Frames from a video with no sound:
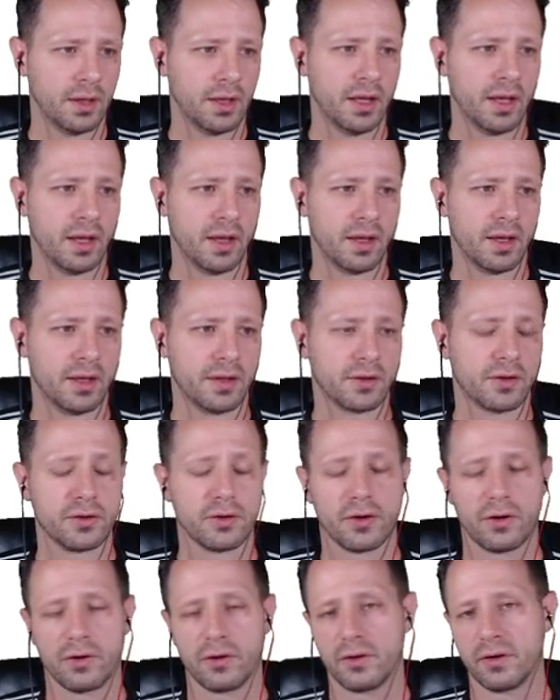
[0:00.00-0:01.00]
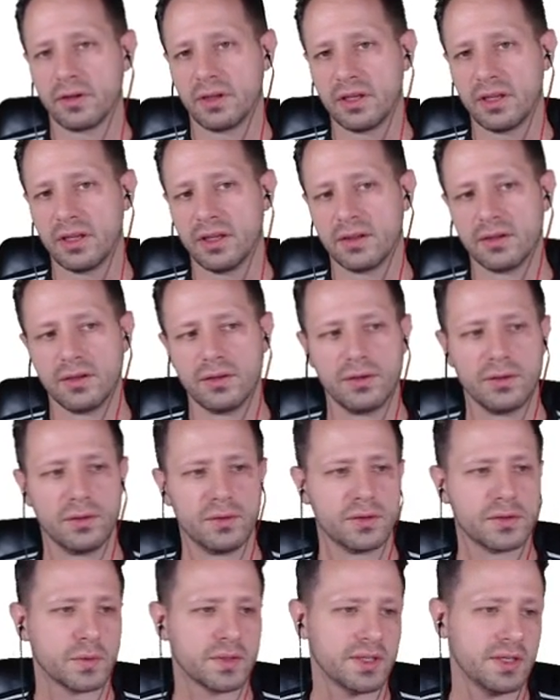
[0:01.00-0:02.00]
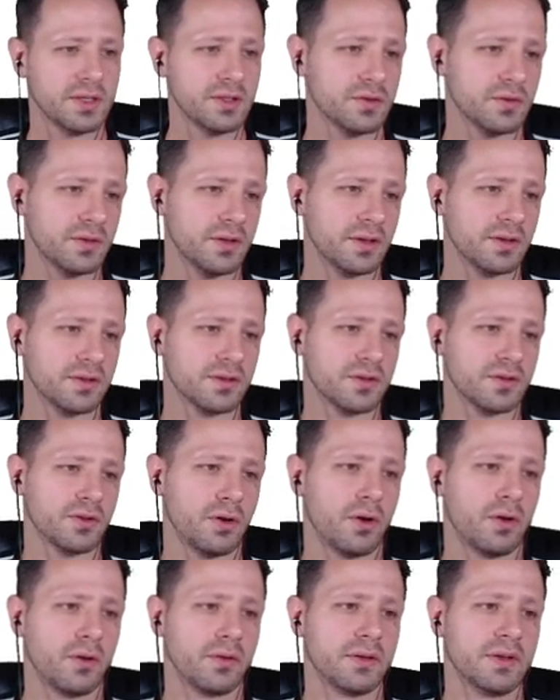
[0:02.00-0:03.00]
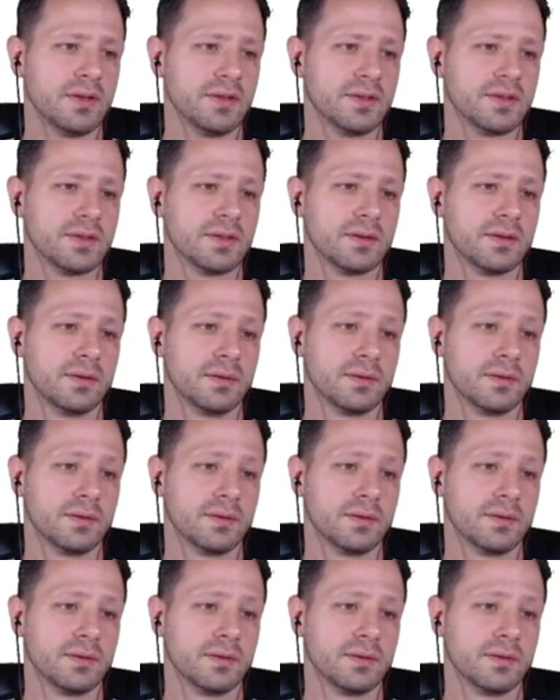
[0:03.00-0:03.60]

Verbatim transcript: And concurrently in the news, what's interesting is there's all these